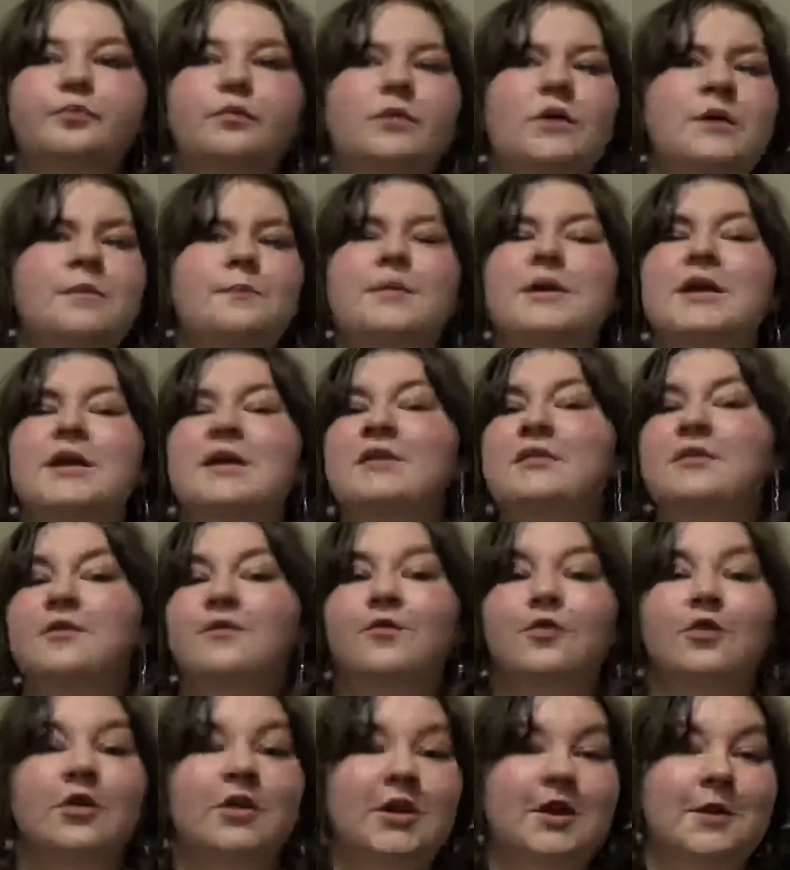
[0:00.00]
Because if you're
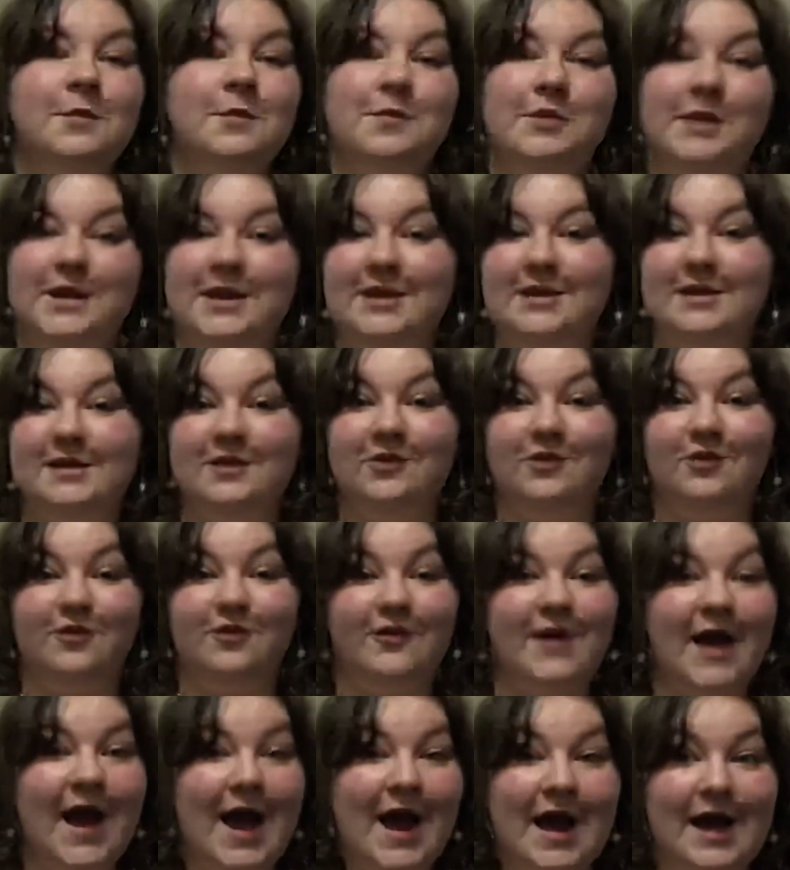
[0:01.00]
going to play this
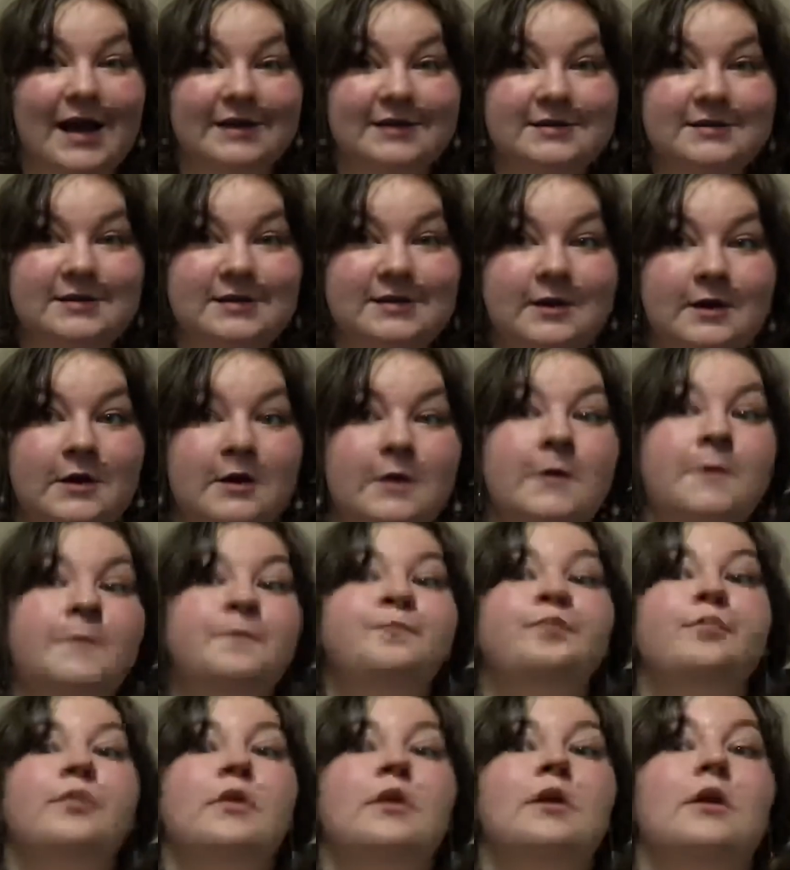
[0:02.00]
fast,
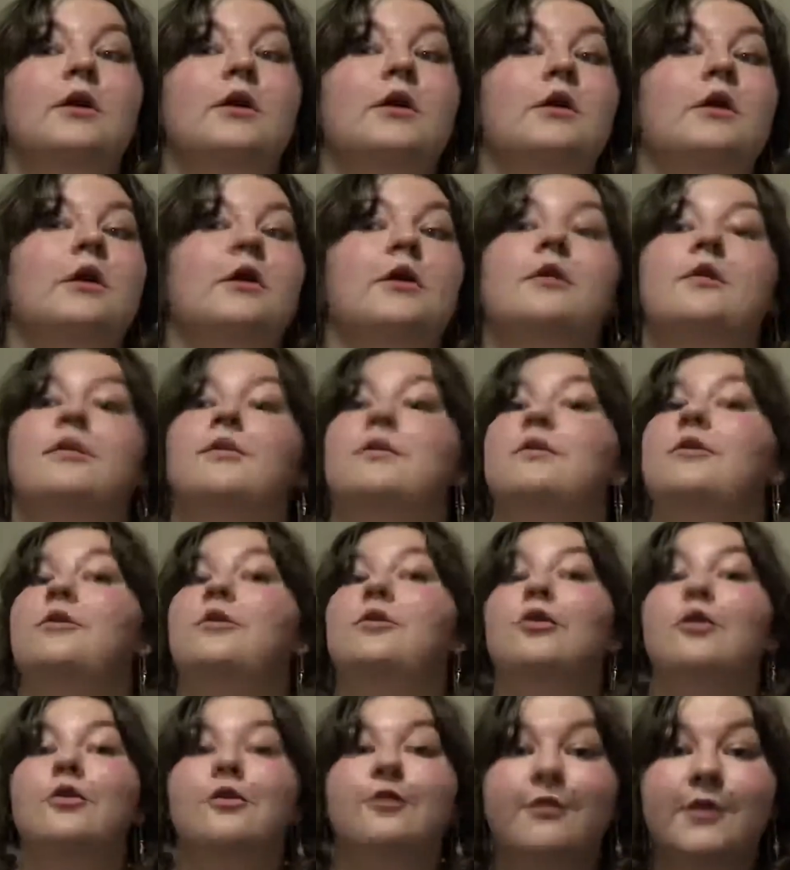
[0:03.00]
your
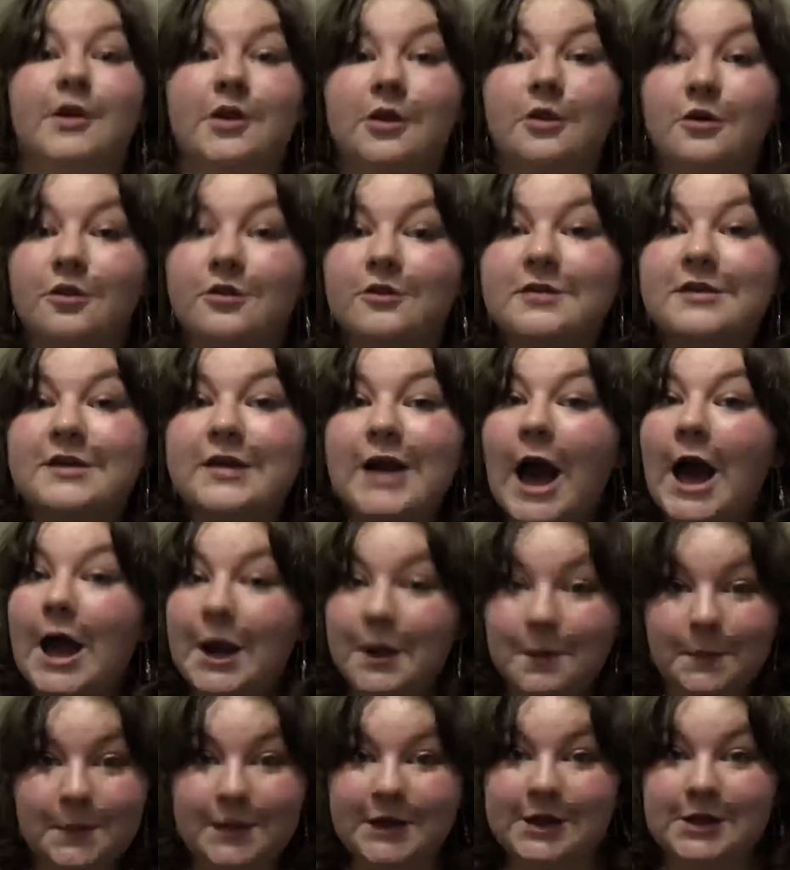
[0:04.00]
fingers gotta
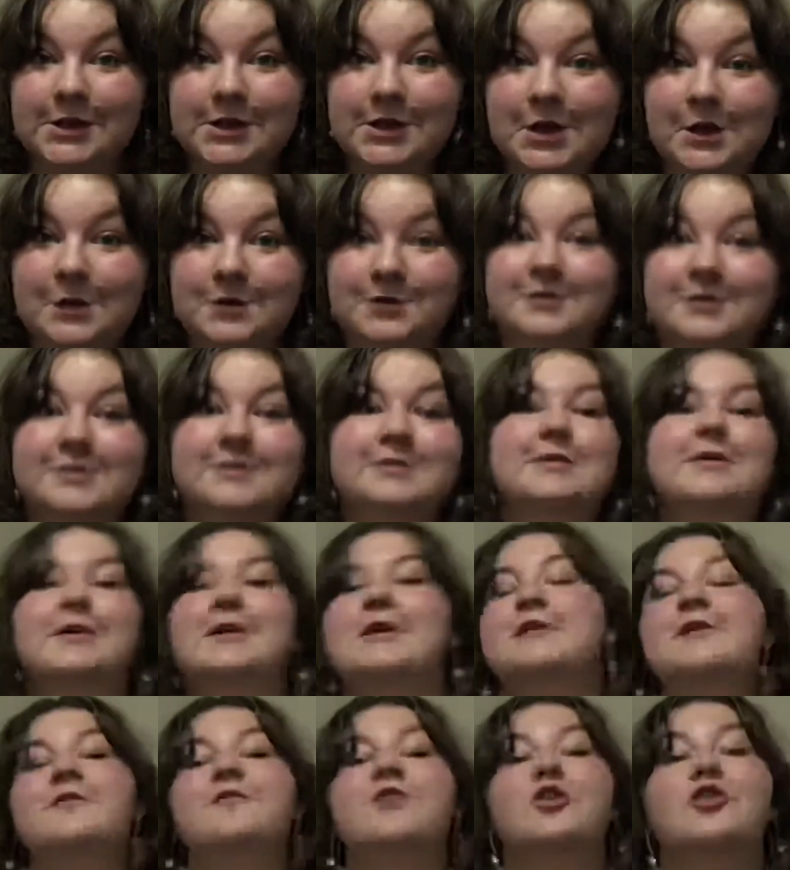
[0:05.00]
be close. Because
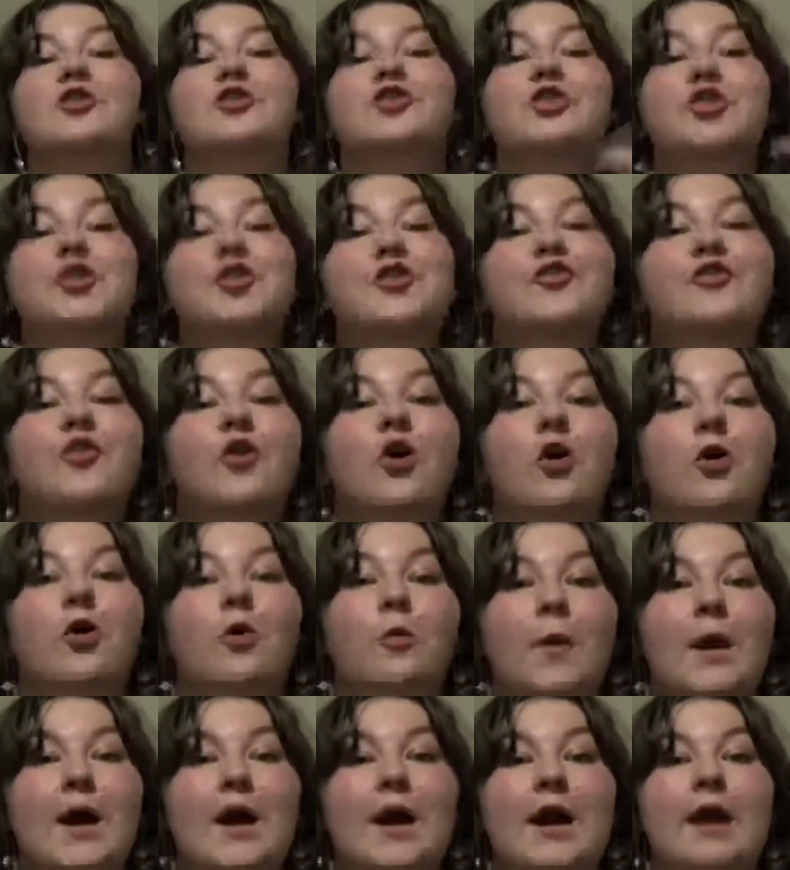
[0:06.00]
if they're too far
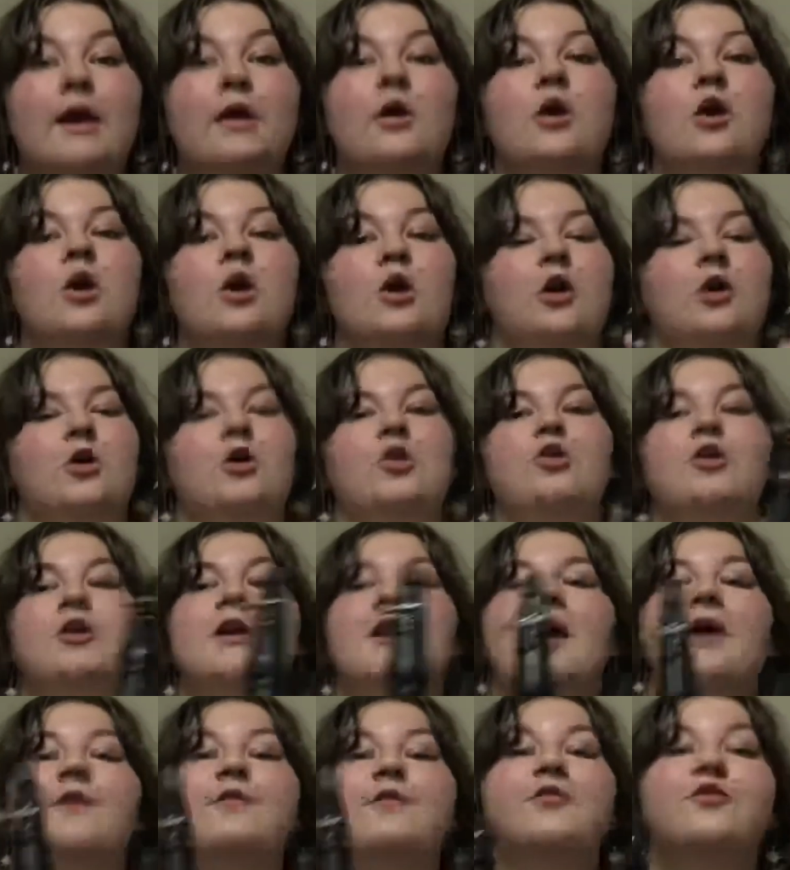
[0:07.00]
away, you're going to
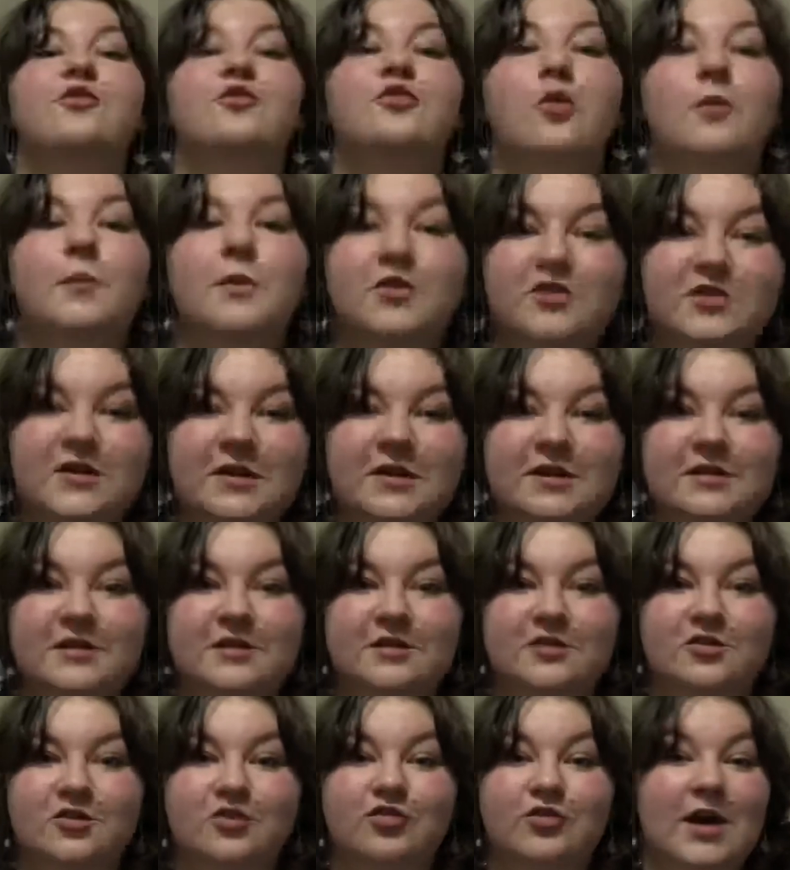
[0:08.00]
have so much distance to
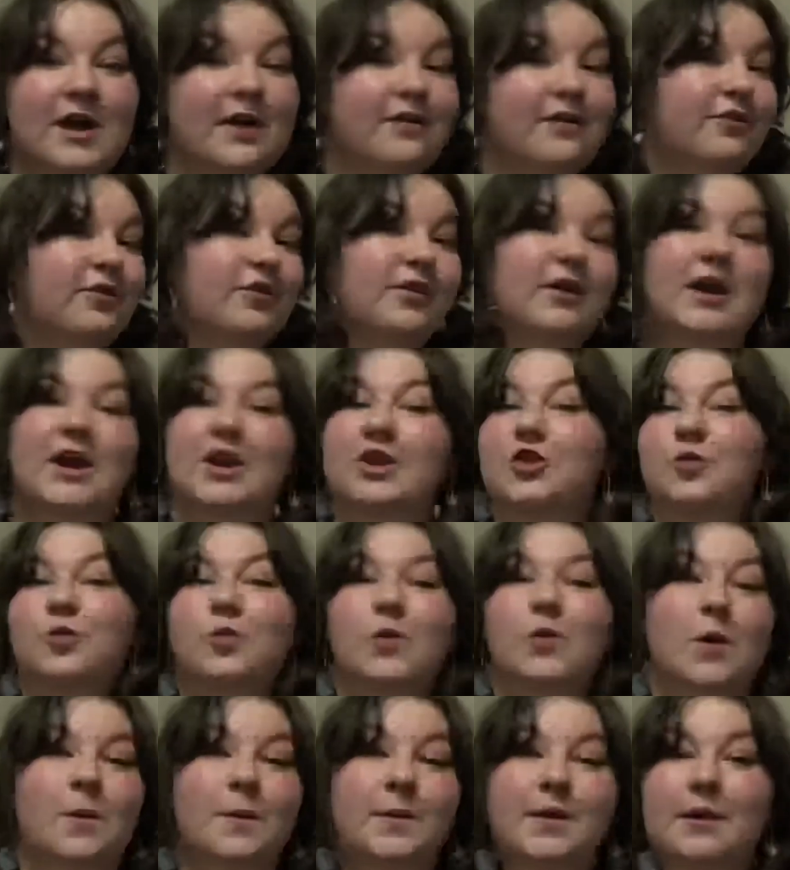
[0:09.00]
travel and you won't
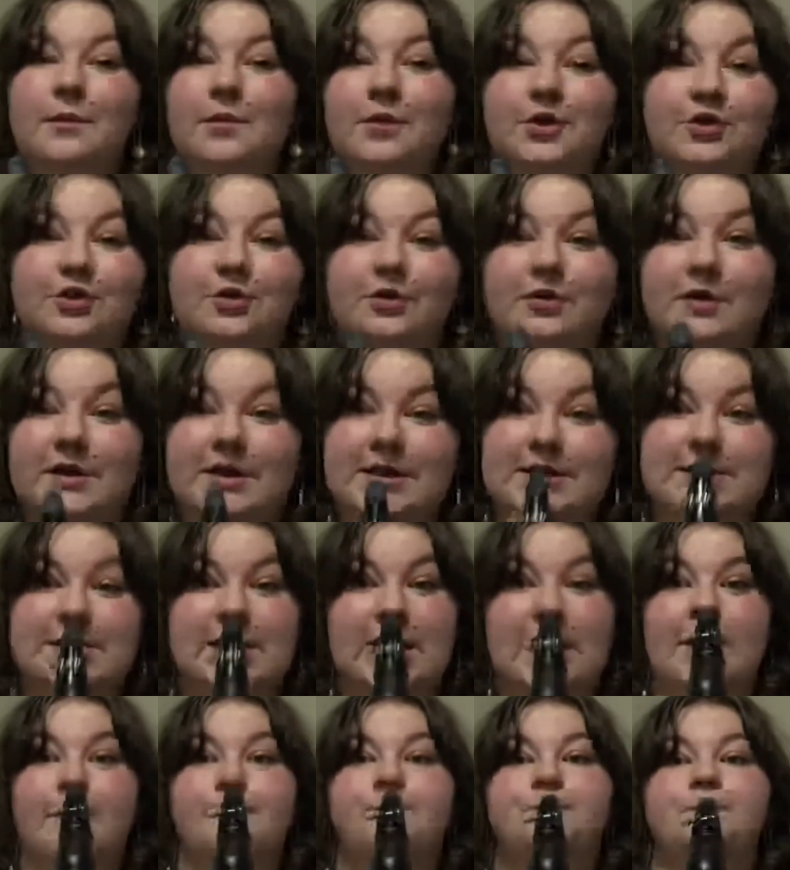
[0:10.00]
be able to do it in
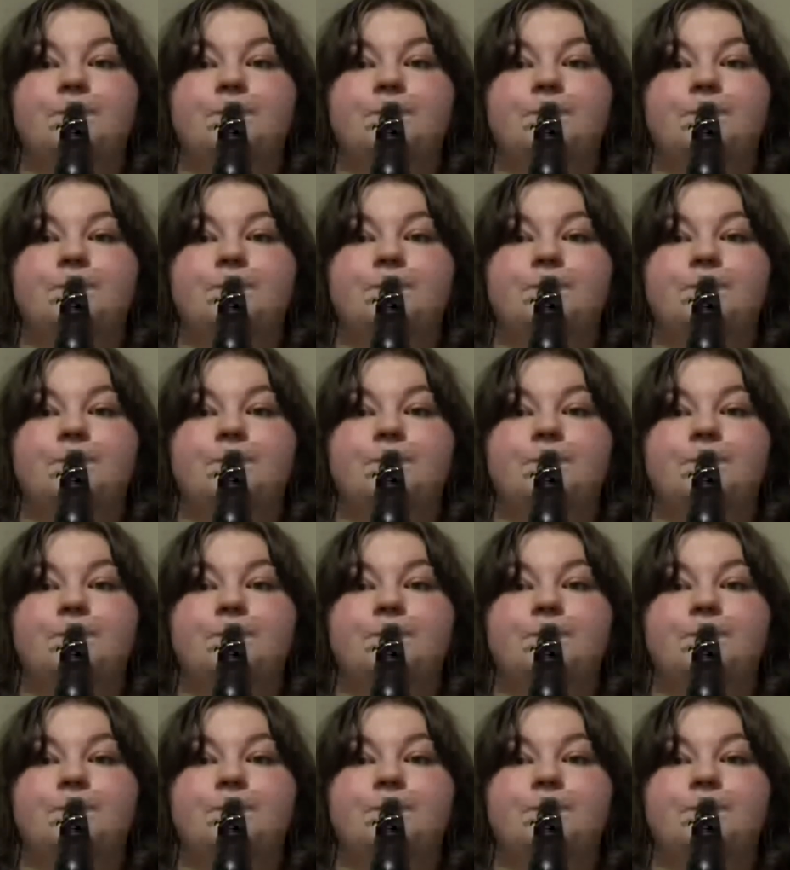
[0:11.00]
time.